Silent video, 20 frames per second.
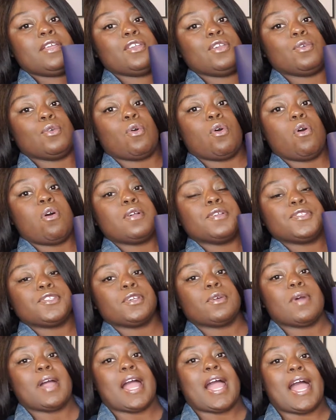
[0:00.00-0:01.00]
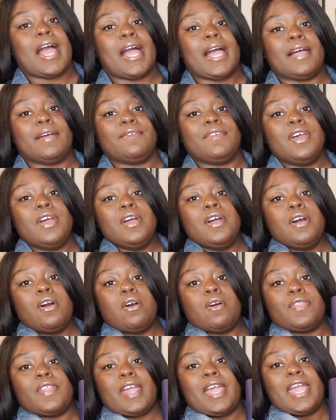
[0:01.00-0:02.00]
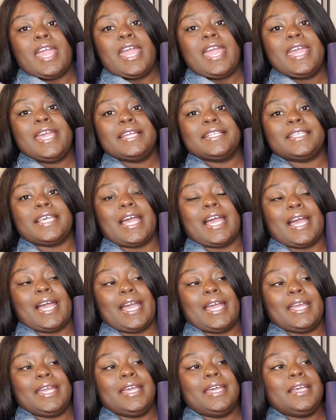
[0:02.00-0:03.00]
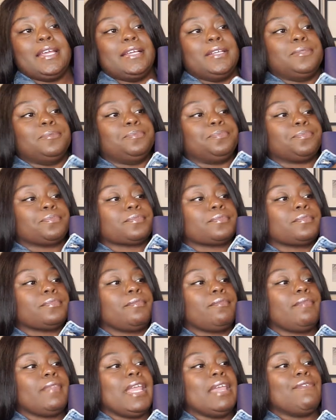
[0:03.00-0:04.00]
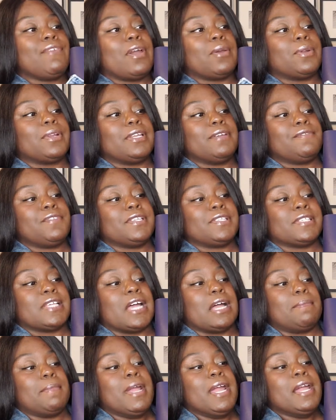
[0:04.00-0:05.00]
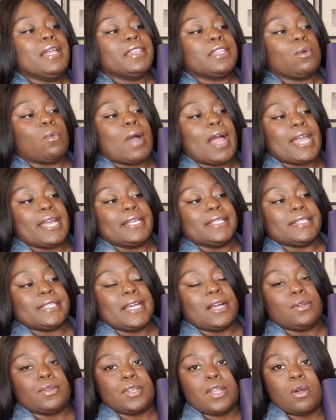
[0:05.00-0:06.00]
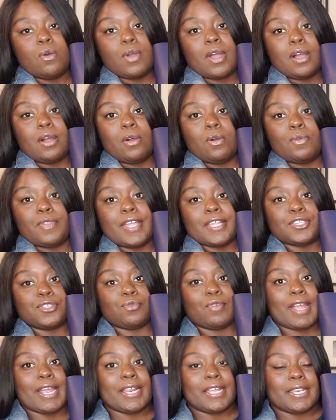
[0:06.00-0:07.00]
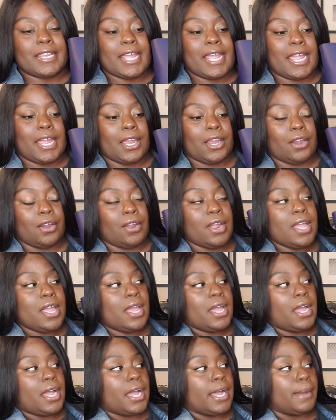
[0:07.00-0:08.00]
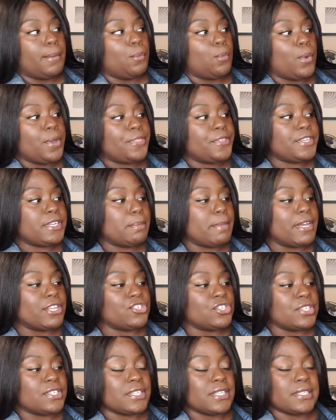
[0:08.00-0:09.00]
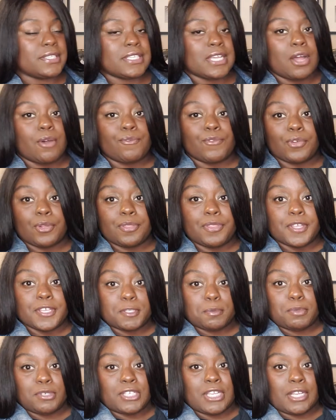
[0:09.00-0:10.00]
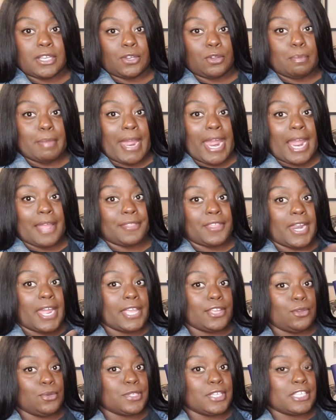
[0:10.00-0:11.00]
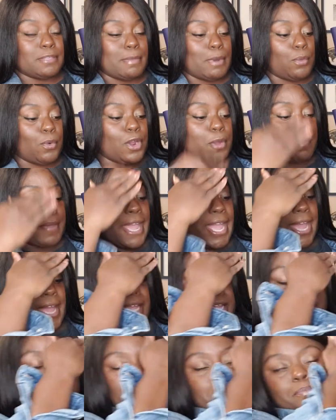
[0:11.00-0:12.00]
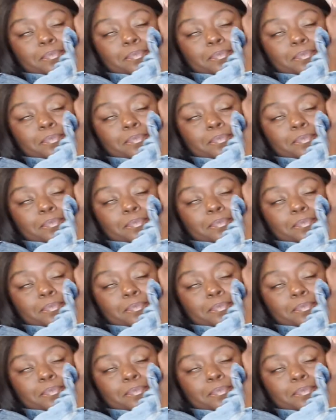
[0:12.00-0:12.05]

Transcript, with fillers: You also have on the hang tag, if I were to lift this up, the YSL logo that's right in here um, with the dimensions itself for this particular bag that I use as my work bag.